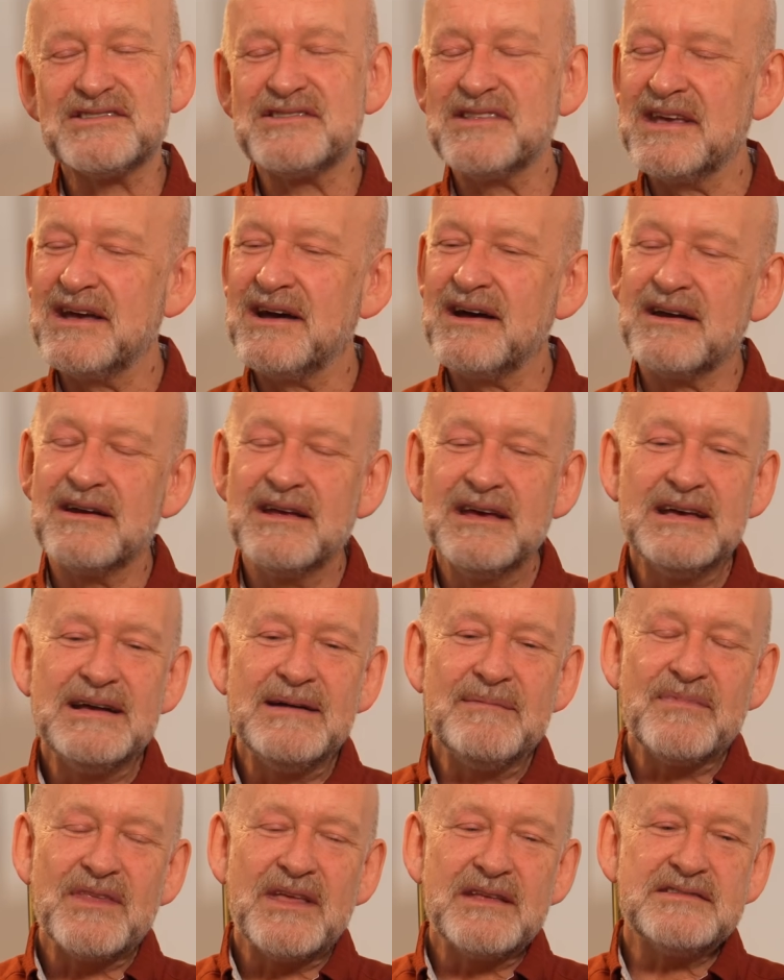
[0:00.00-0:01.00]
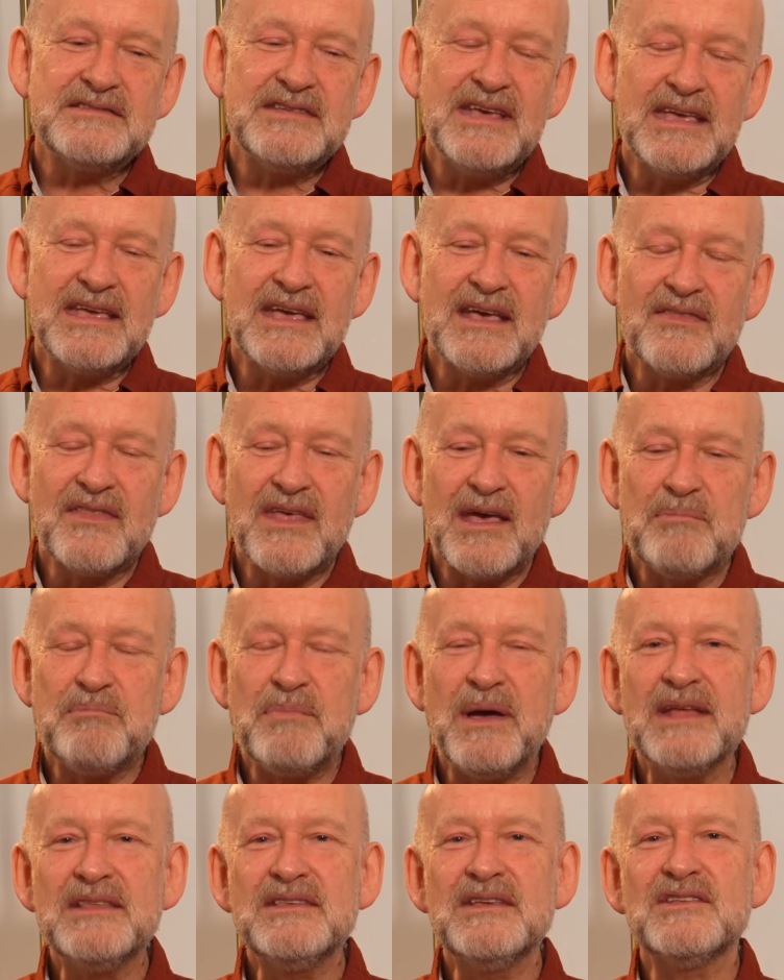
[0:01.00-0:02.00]
They are taking the
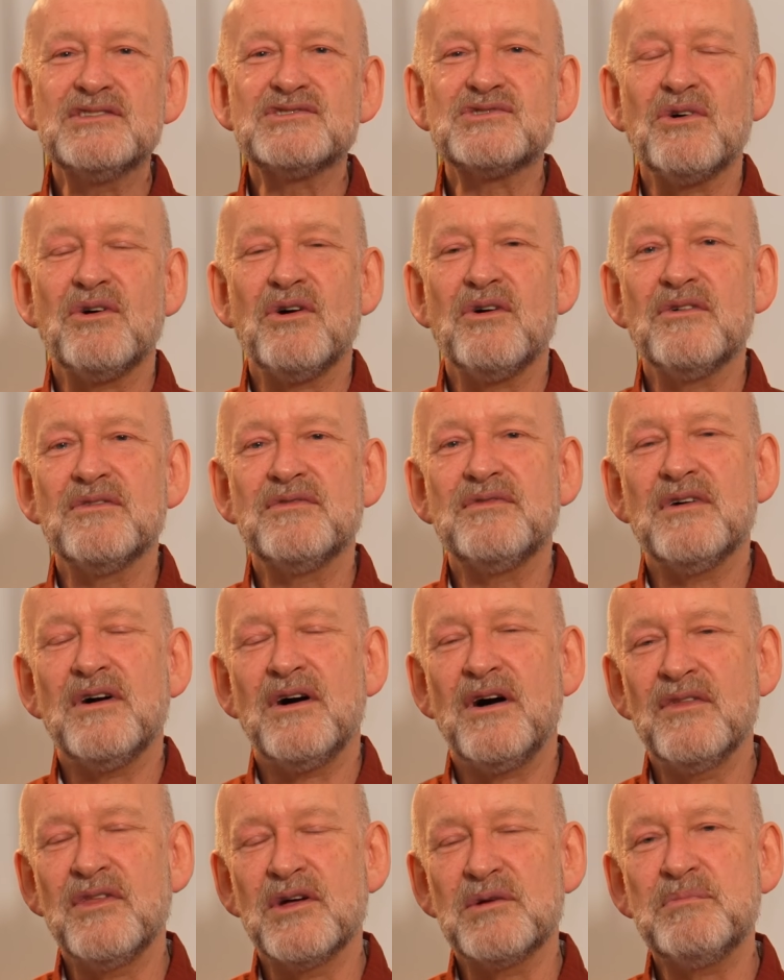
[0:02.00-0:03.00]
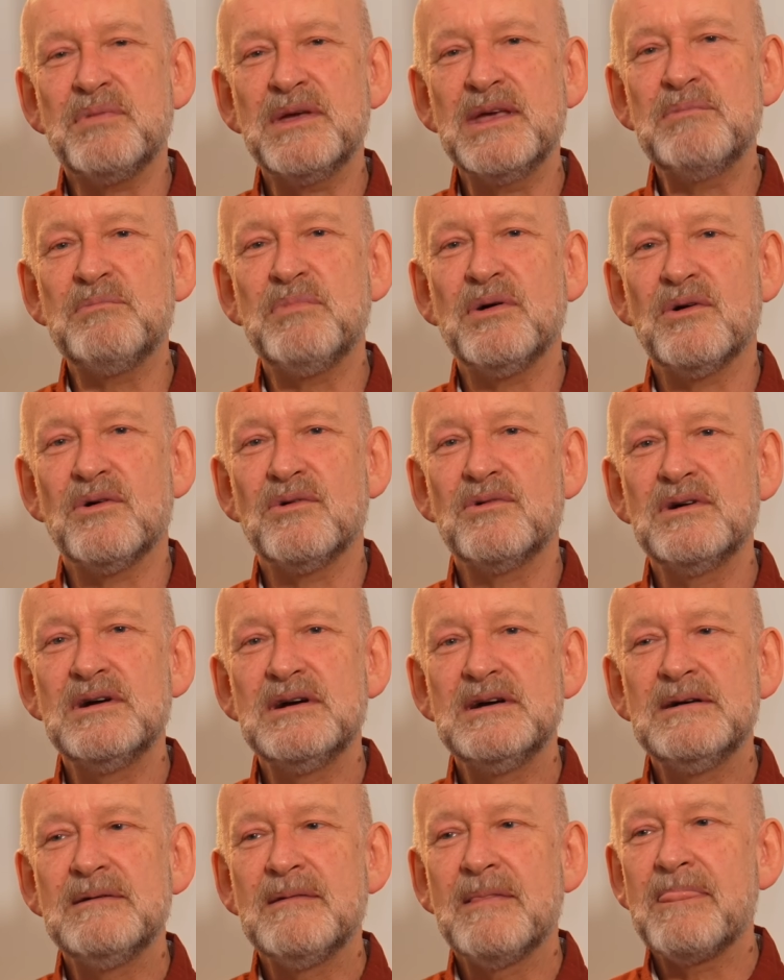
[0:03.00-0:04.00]
opinions of other people,
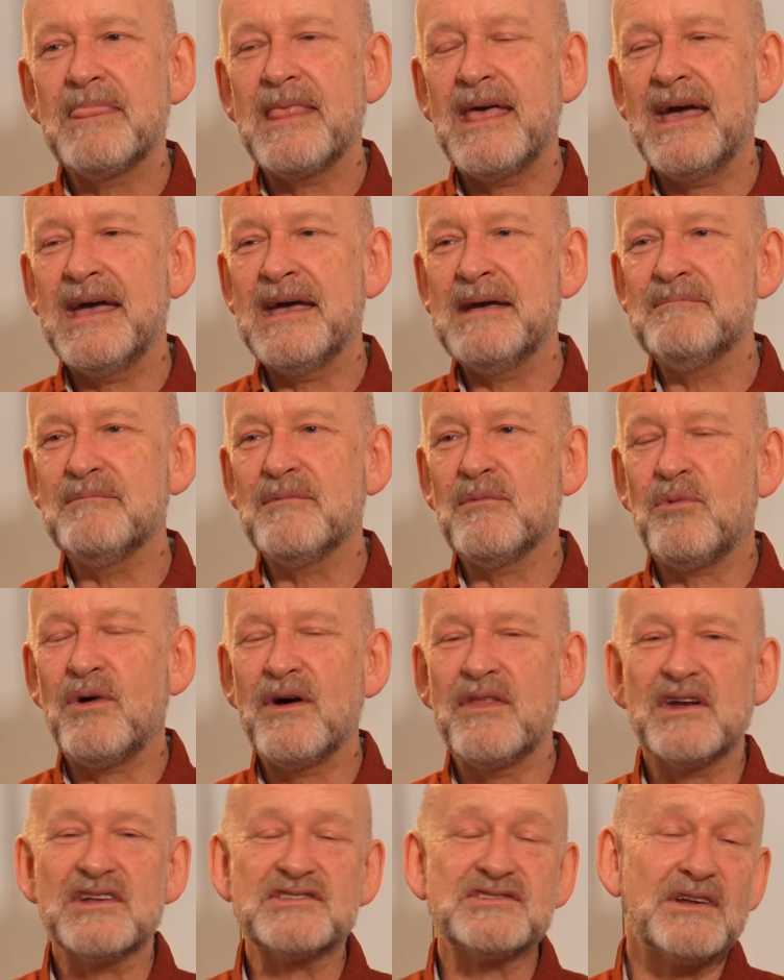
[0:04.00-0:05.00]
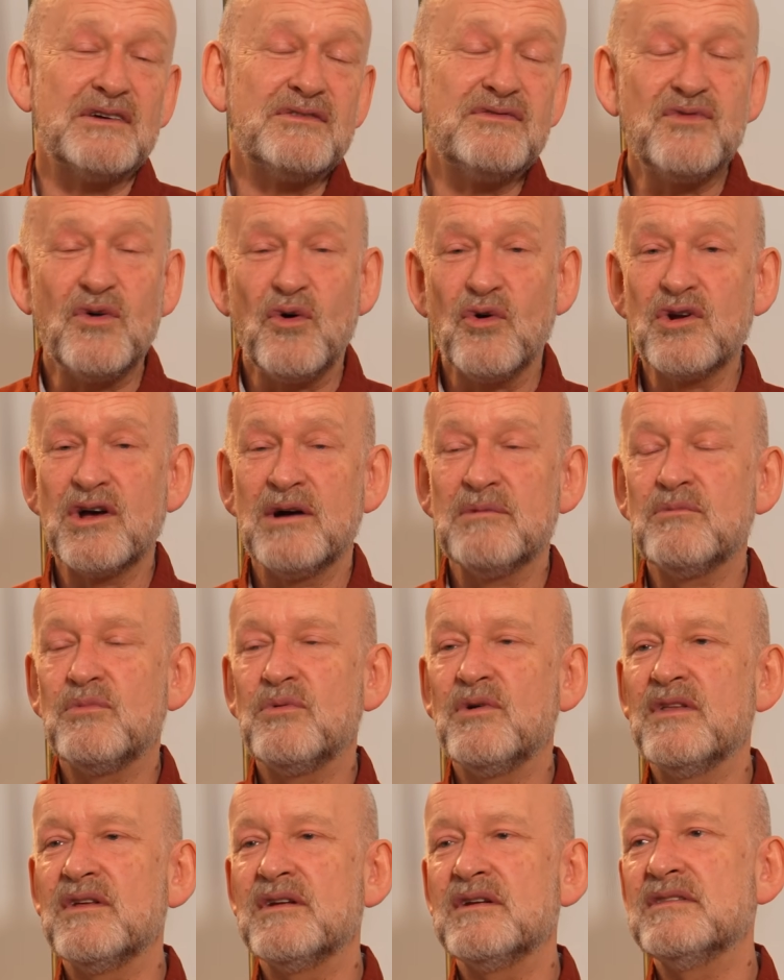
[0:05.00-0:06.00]
um, whether it's in a forum,
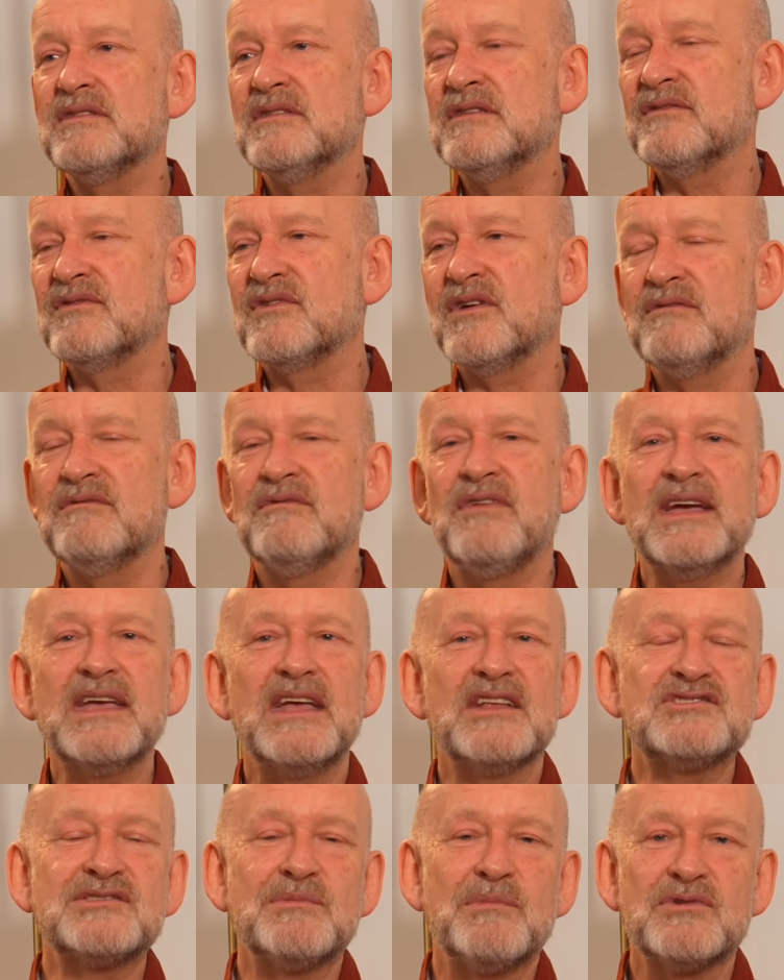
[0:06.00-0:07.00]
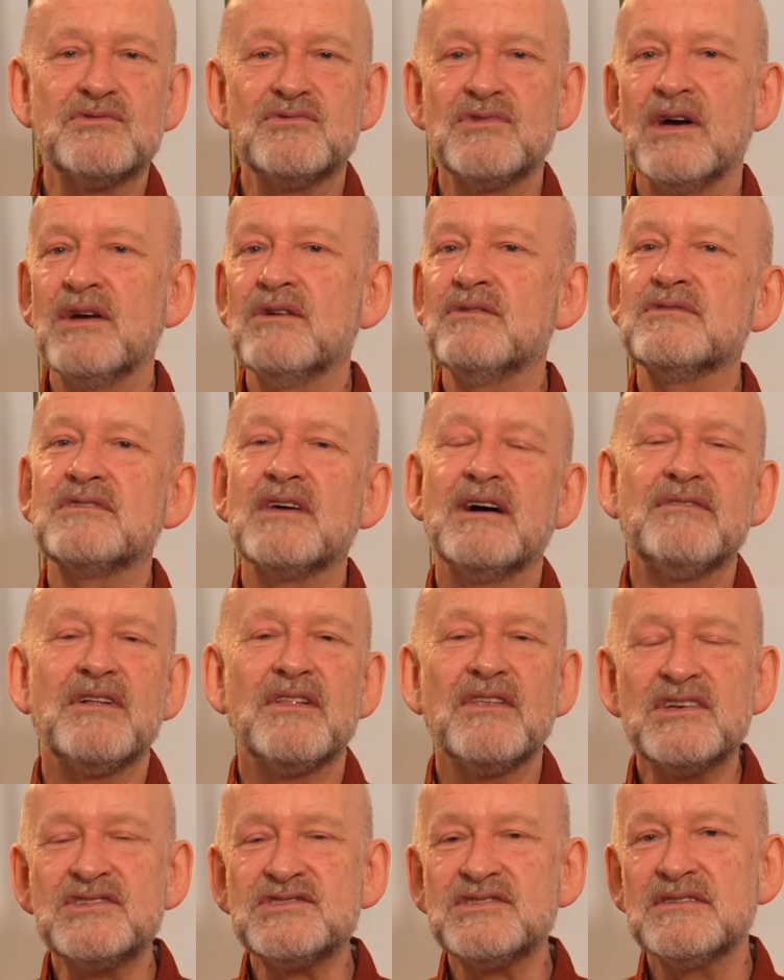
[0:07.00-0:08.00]
whether they've invited someone round to have a
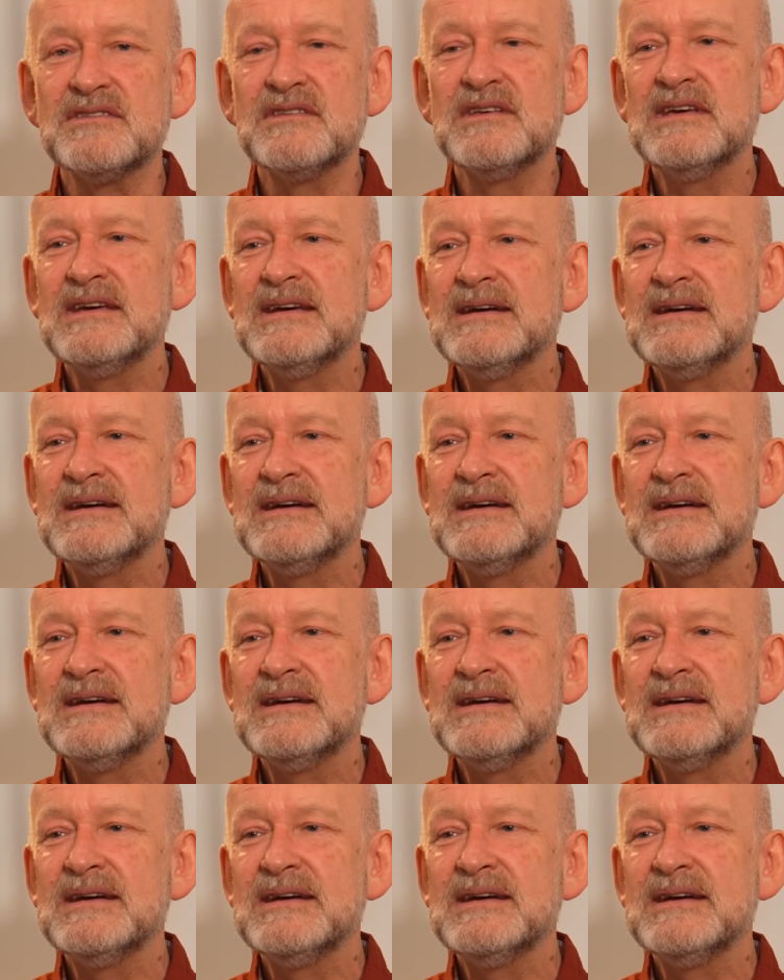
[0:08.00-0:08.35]
listen.